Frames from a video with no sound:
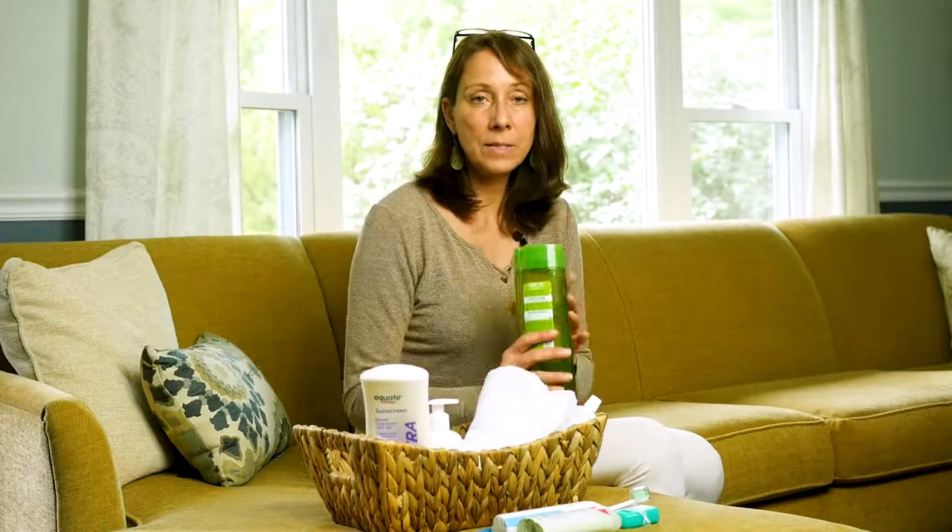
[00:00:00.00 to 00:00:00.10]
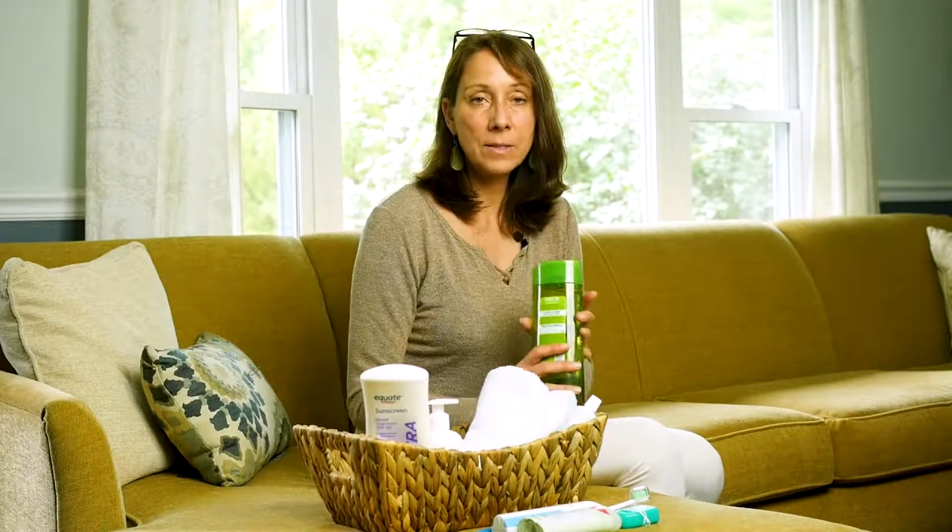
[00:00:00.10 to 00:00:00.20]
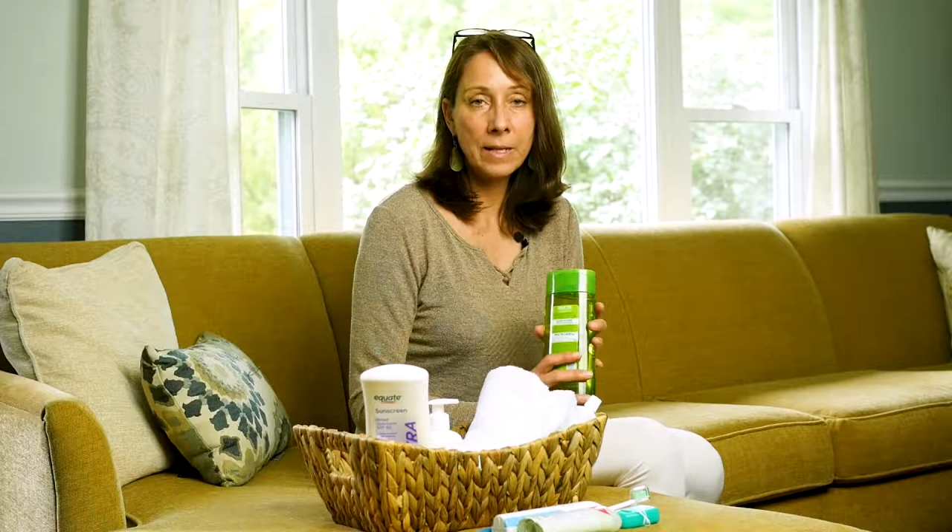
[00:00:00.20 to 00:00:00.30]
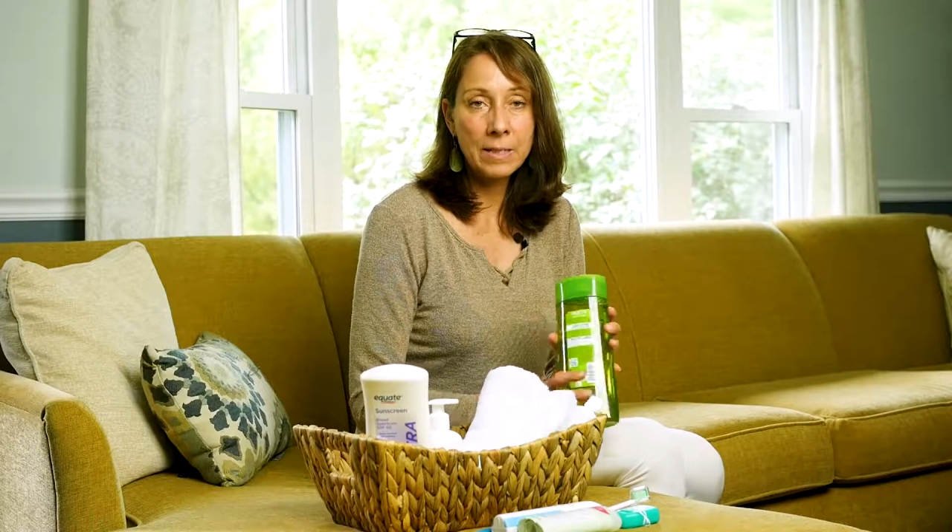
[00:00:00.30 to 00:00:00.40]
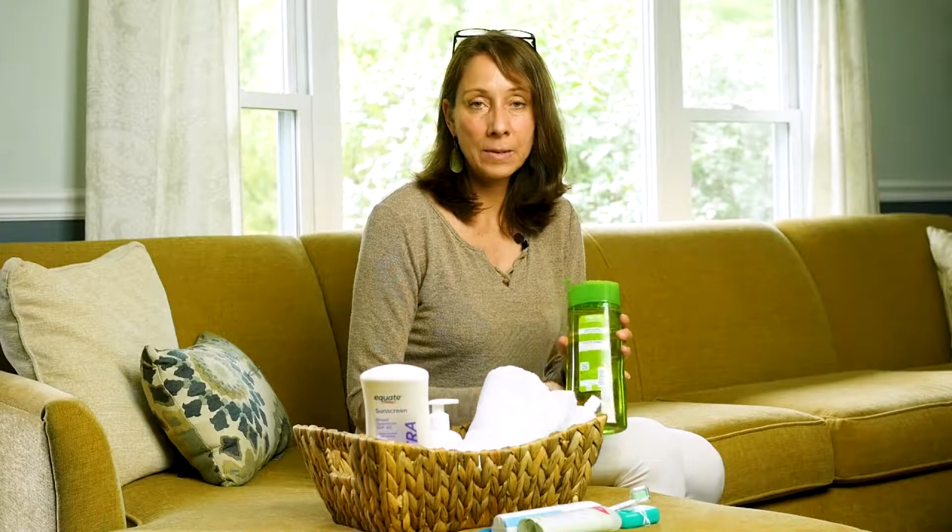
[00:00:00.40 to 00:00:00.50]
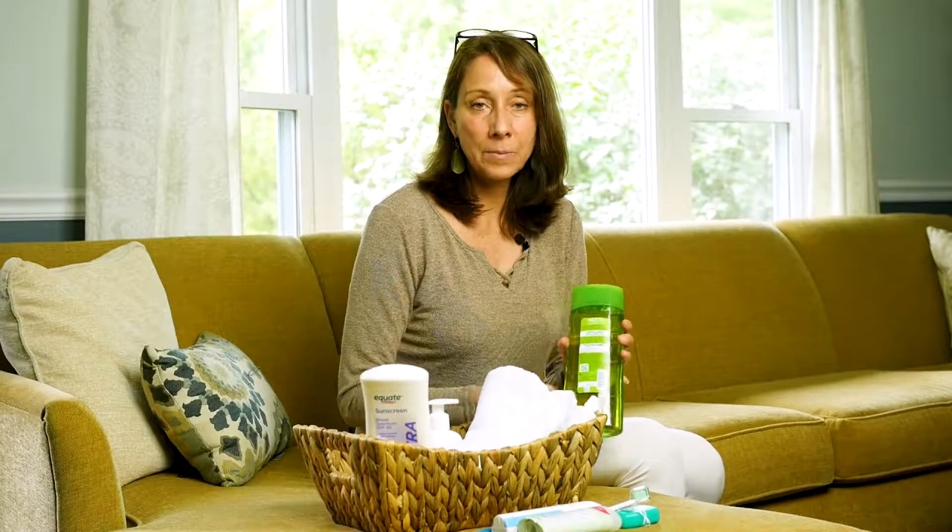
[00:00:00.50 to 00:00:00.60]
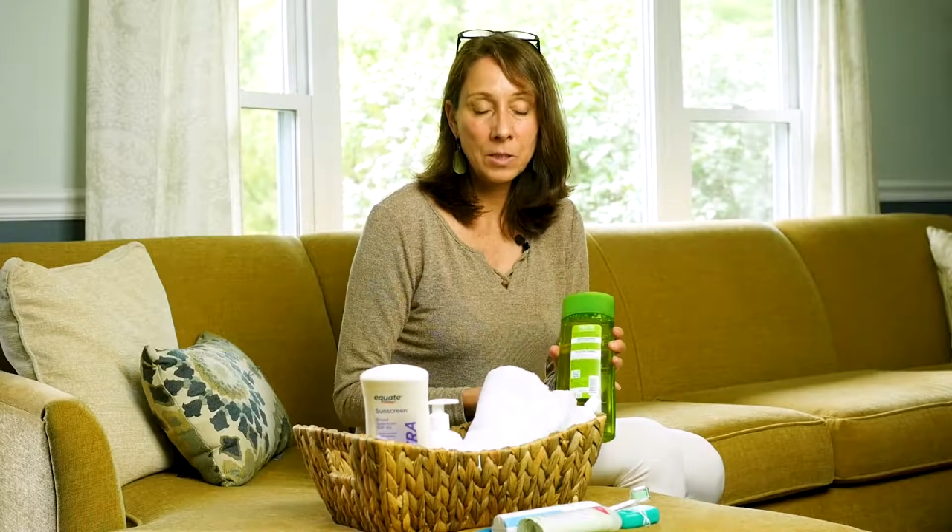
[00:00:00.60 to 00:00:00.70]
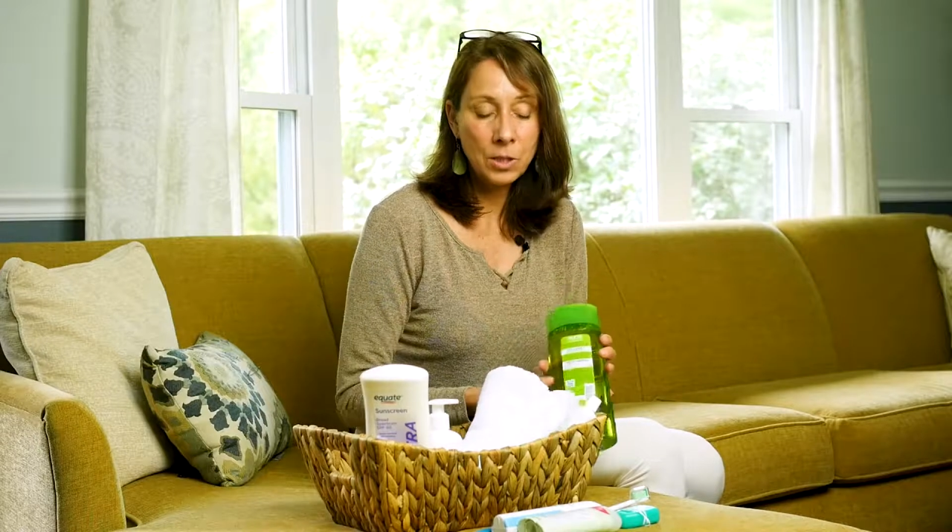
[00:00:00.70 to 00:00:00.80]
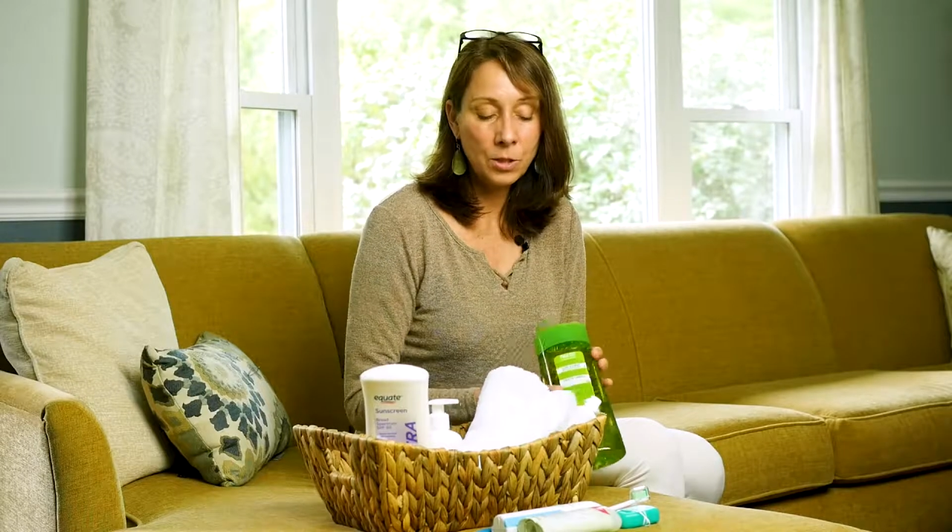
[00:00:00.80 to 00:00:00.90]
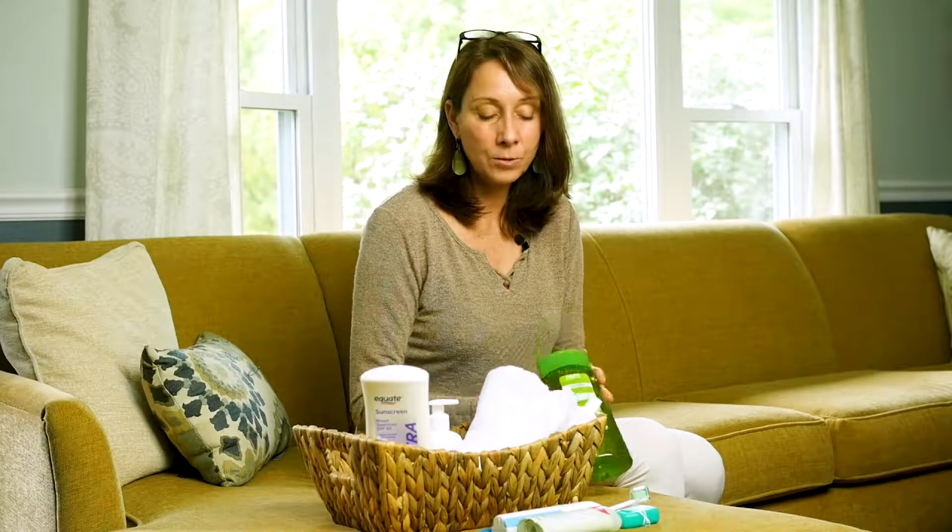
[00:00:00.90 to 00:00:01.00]
so that's up
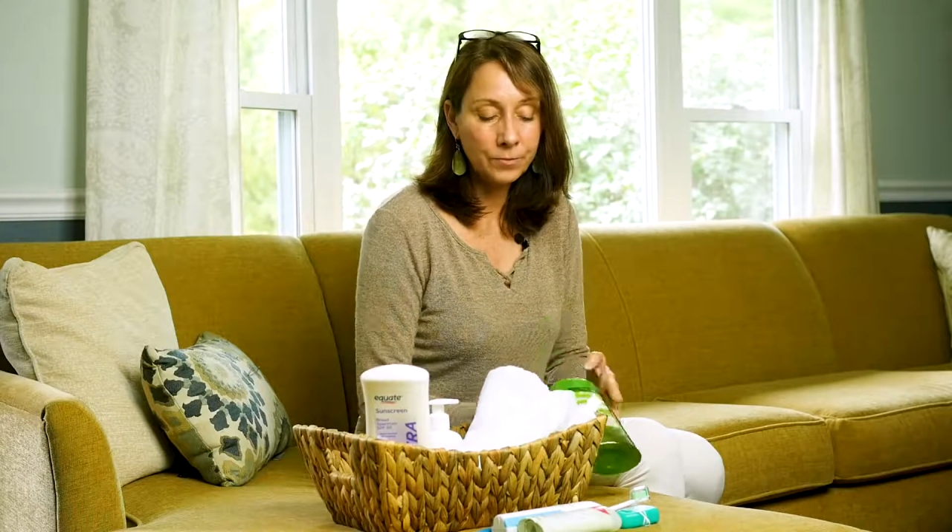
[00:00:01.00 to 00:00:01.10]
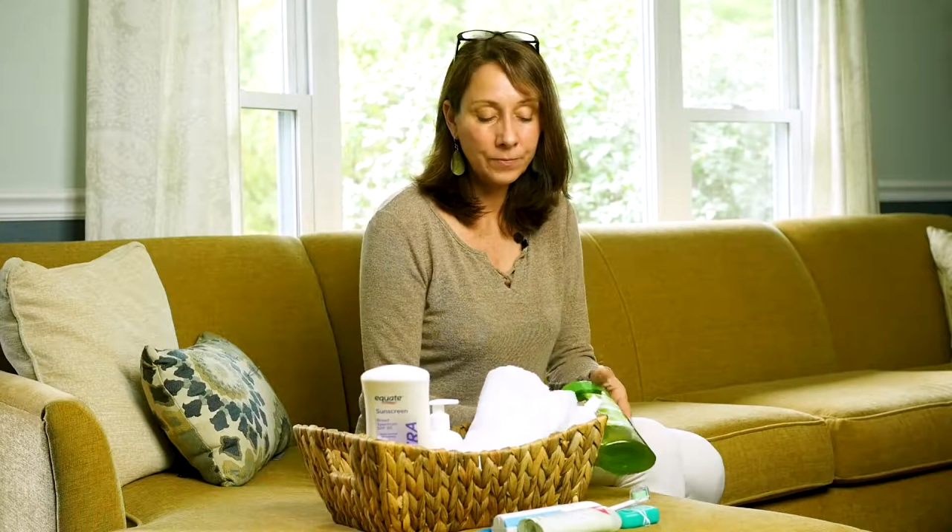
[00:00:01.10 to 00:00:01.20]
to you.